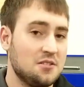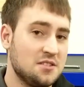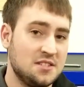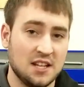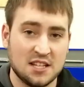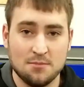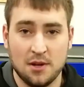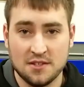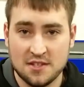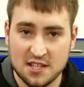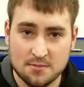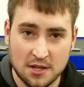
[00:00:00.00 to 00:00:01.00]
6
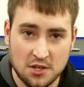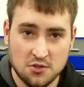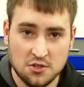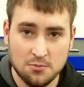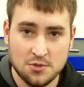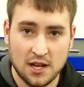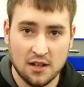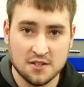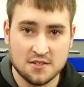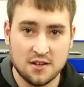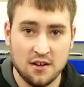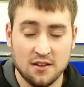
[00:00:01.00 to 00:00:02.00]
months since my YouTube channel
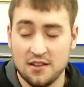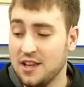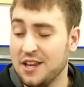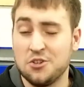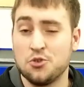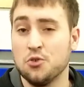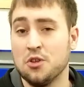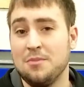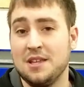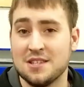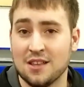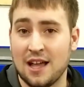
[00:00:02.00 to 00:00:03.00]
started. It truly
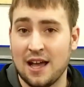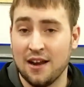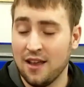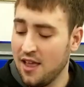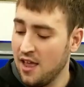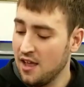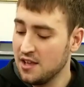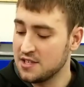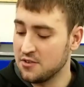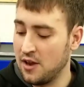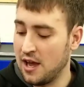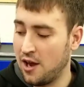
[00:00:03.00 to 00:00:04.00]
means a lot.
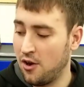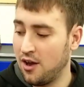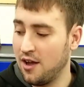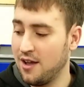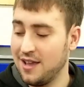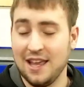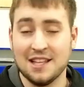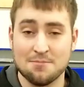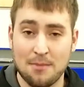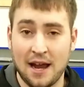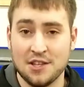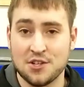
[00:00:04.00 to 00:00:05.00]
So now it's
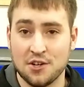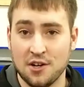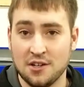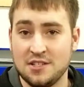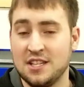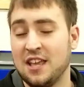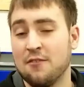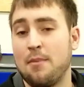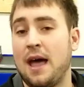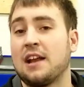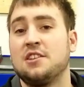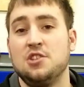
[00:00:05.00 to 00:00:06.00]
my turn to give
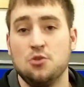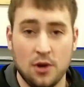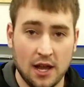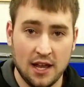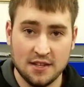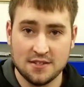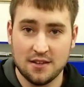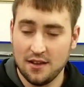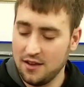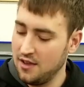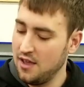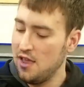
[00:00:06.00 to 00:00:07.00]
back to you guys.
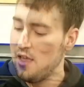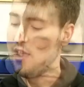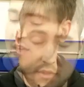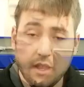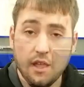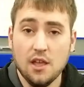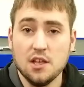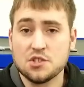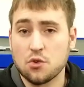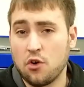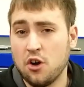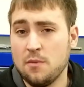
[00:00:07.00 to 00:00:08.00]

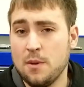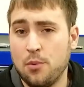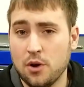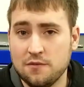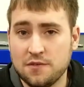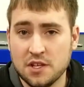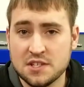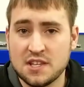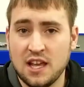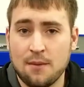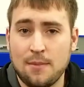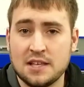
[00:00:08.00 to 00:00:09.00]
So in order to be put in for this
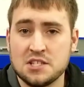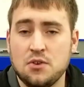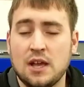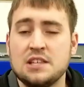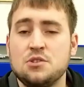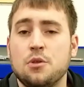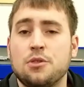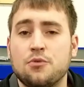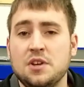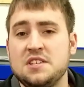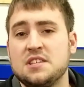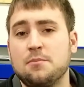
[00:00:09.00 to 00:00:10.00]
kit, I'm asking you guys to do
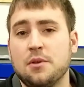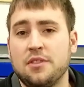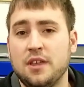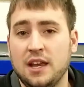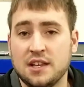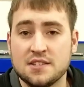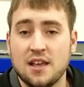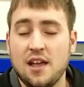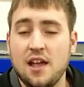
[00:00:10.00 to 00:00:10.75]
3 simple things.